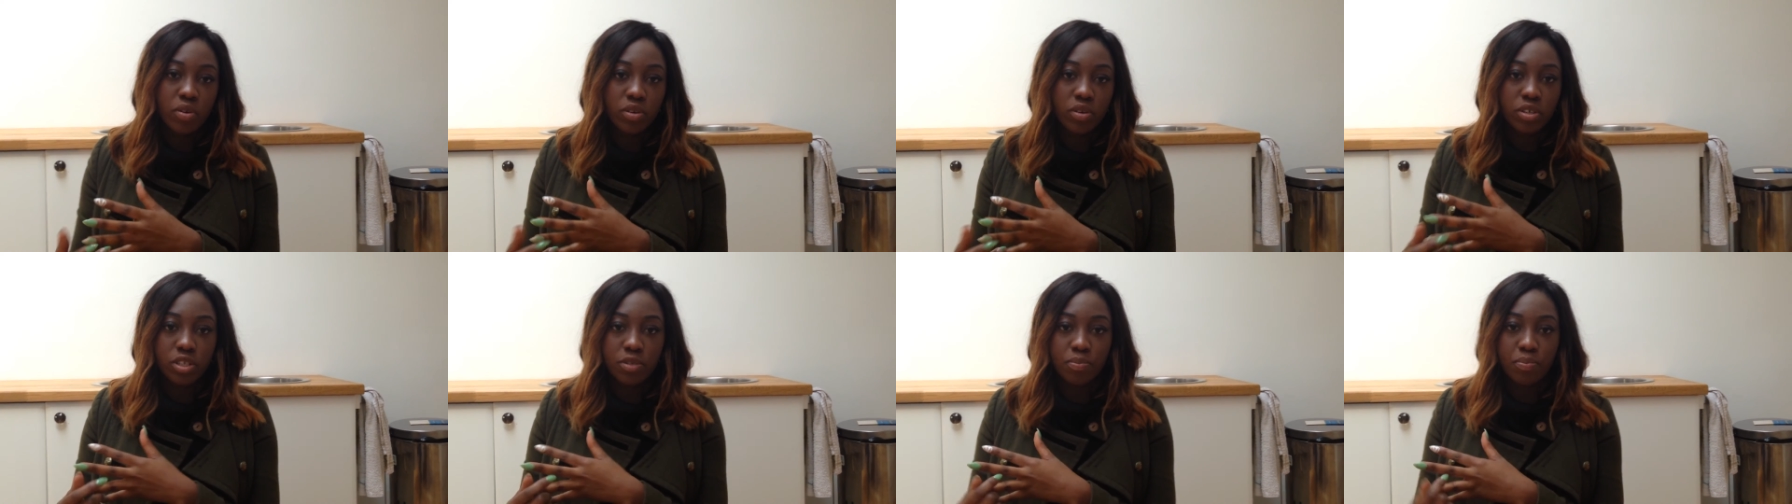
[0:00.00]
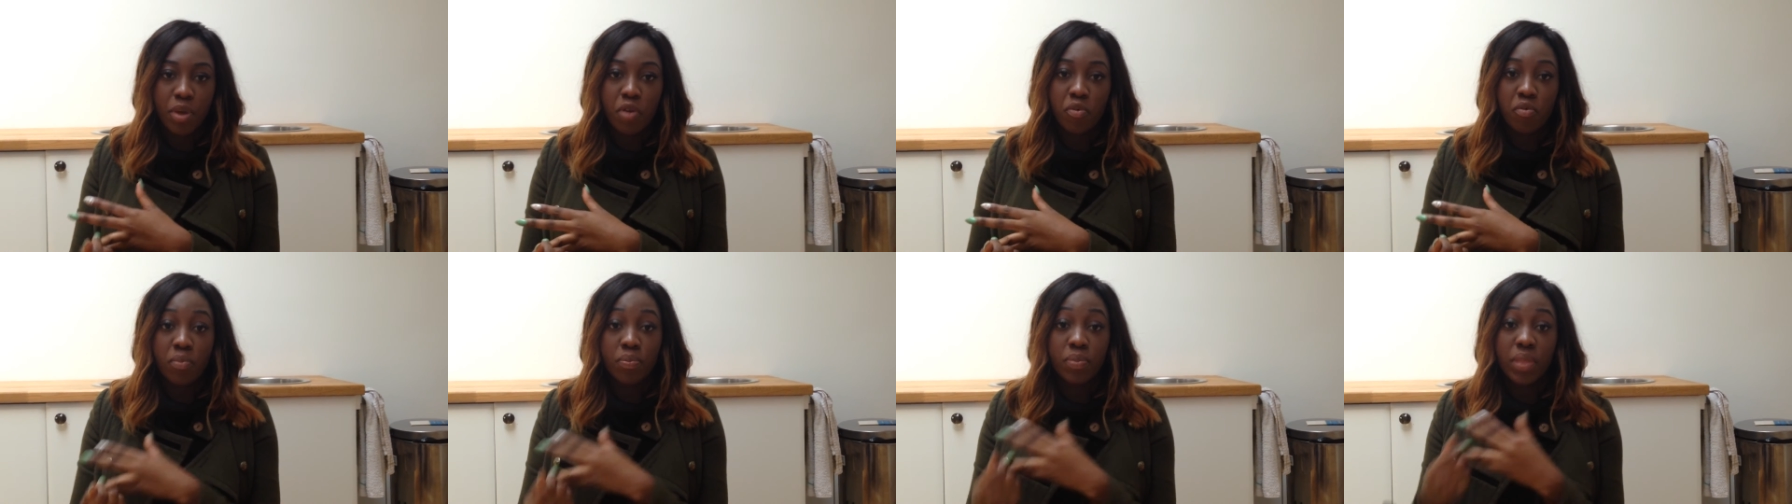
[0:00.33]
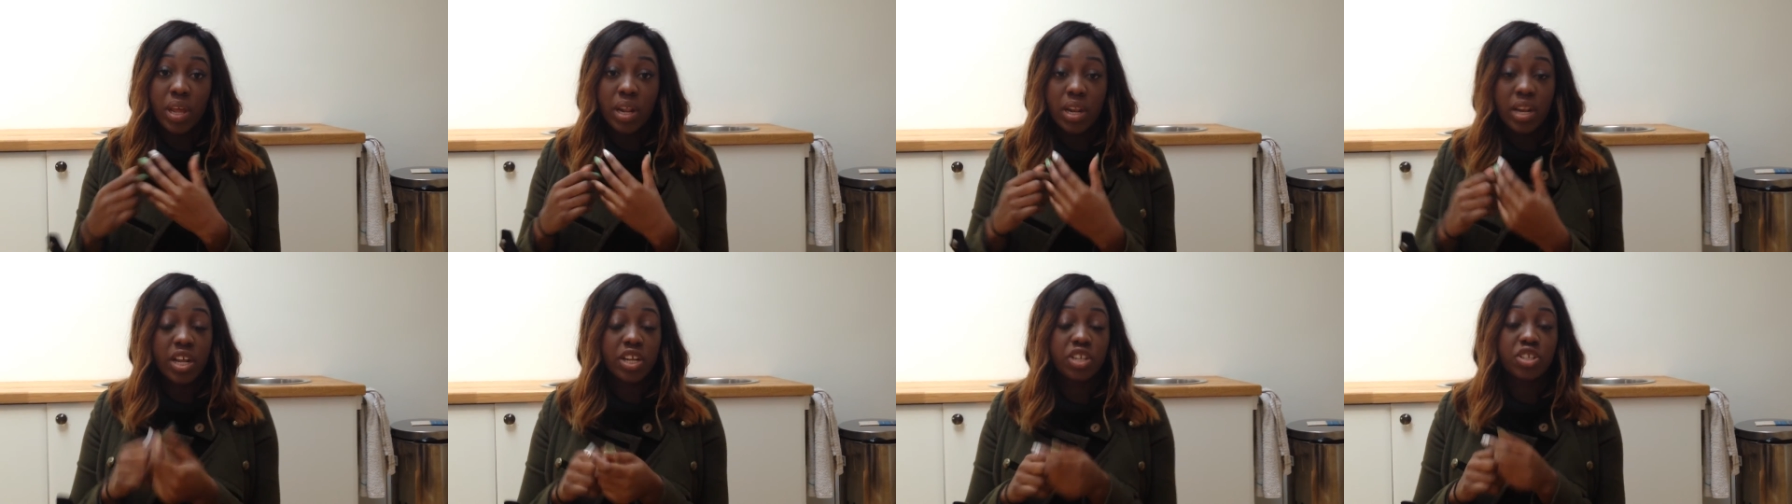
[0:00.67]
or spare room,
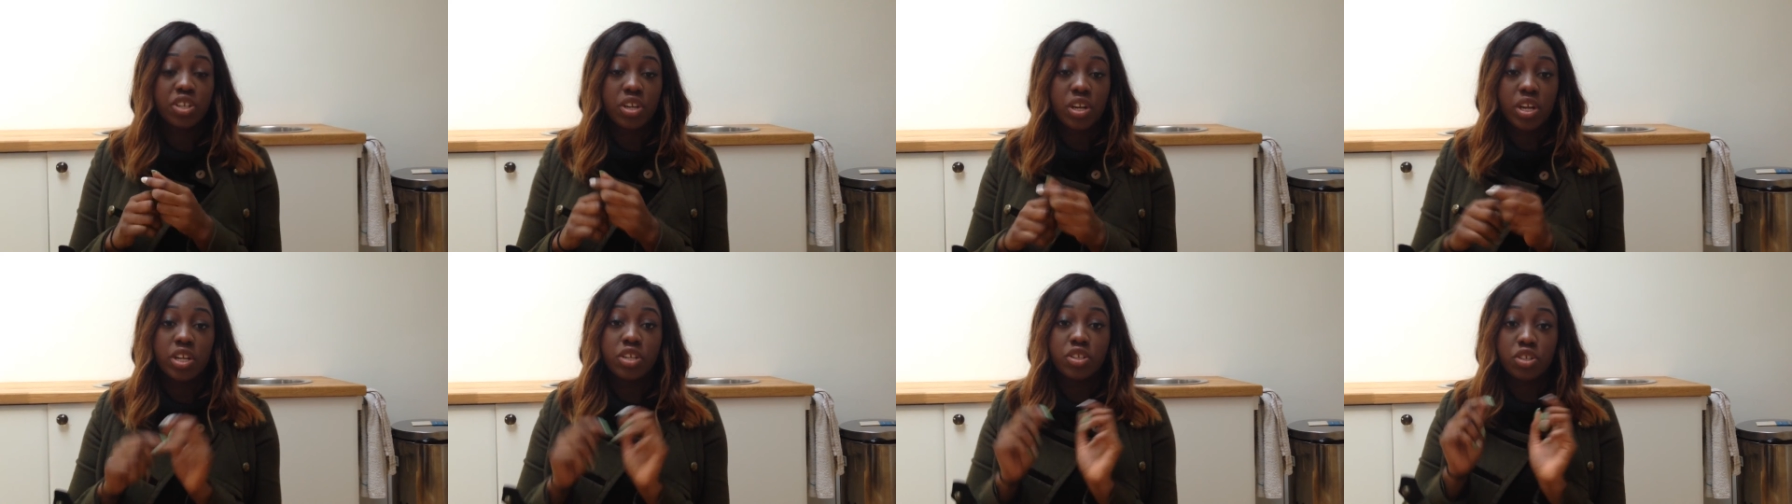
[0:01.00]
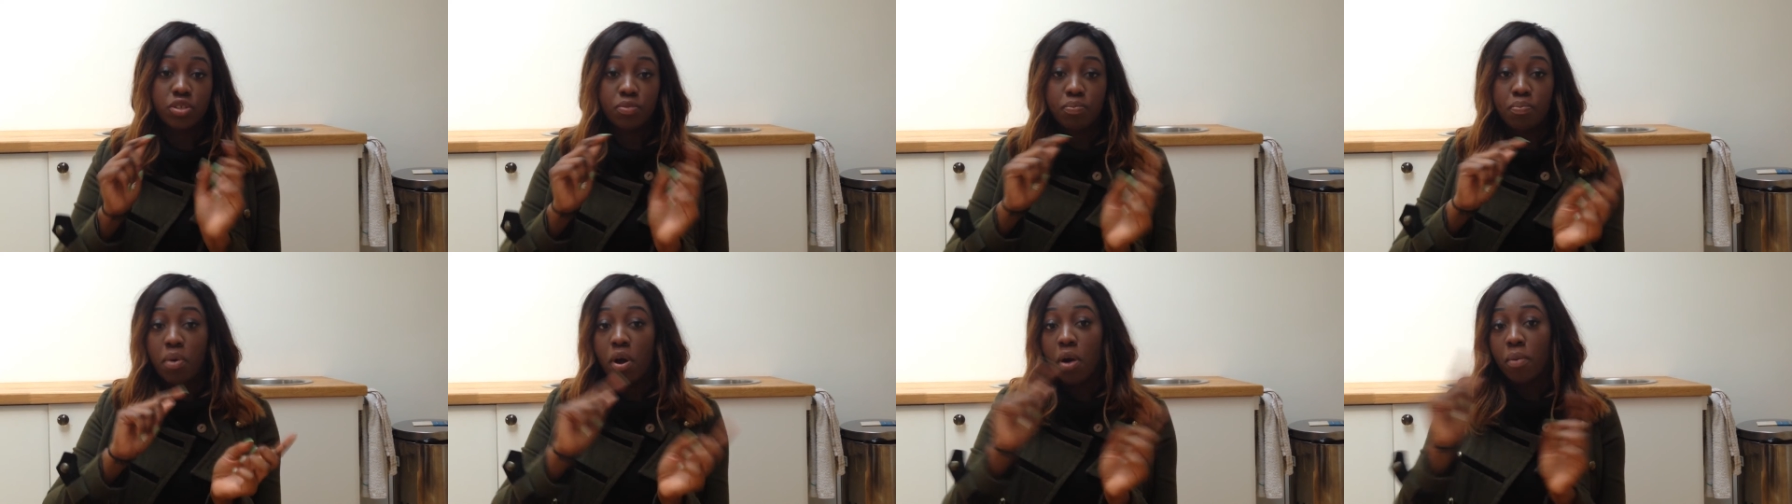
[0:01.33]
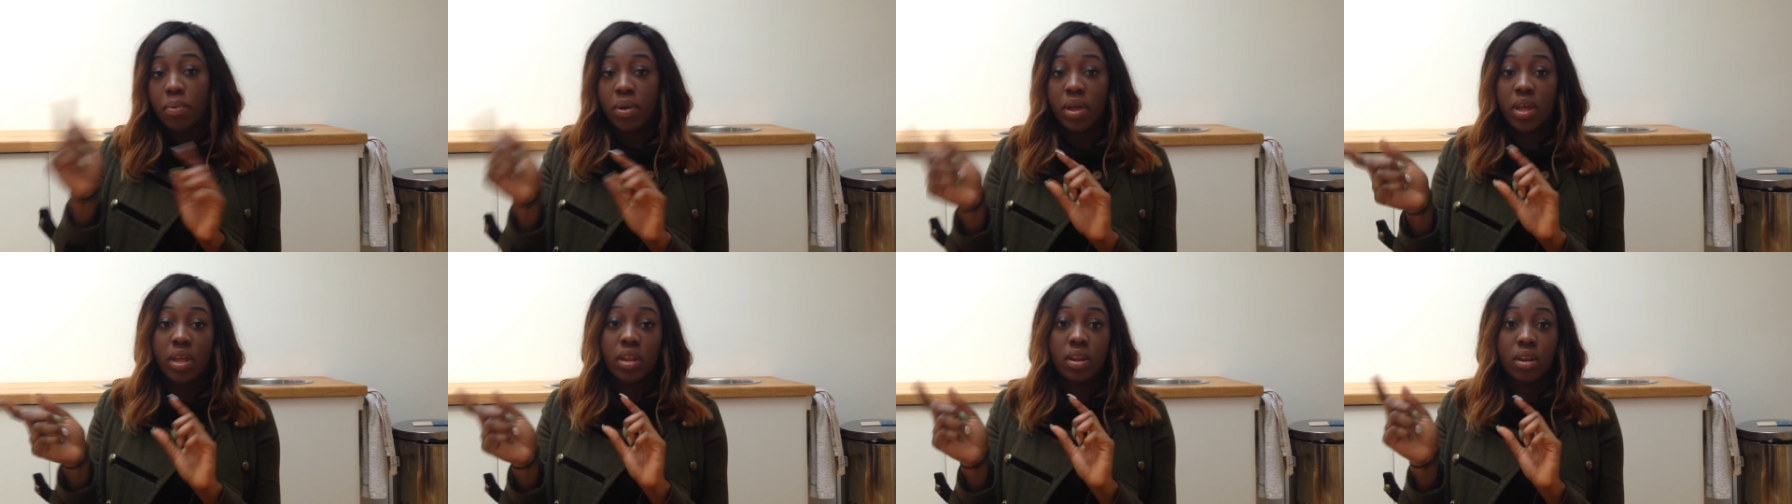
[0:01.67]
they literally just
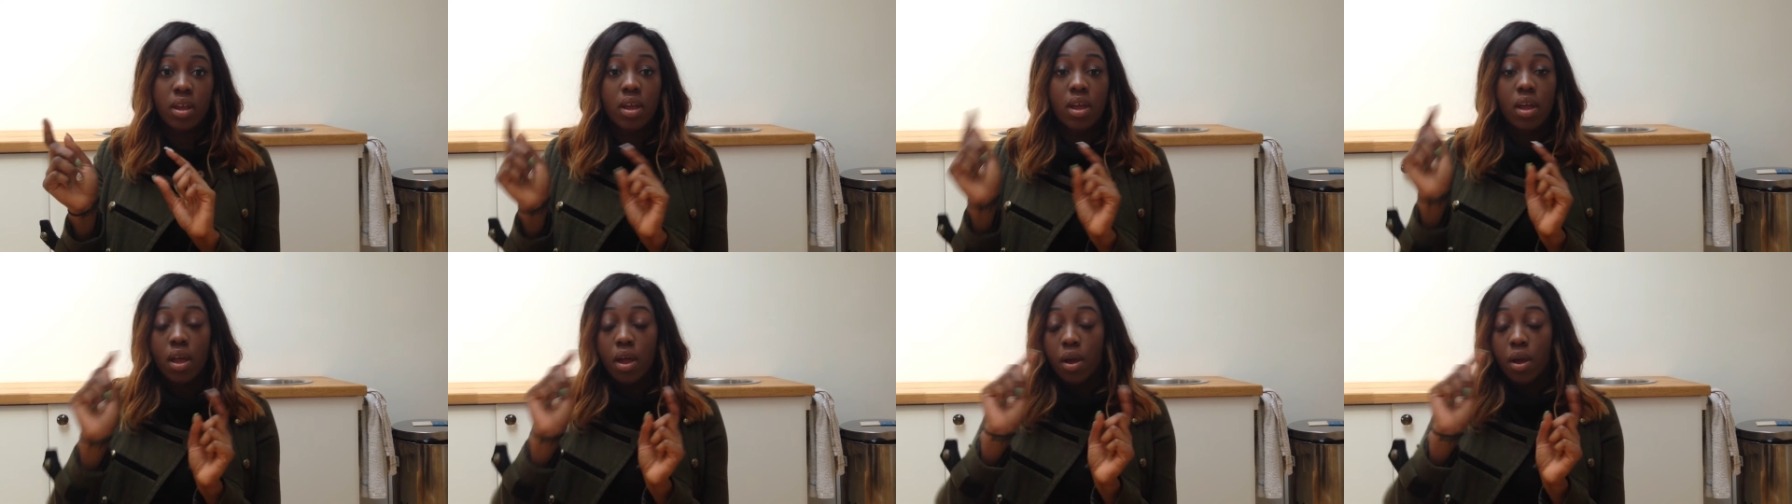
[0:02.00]
pop in,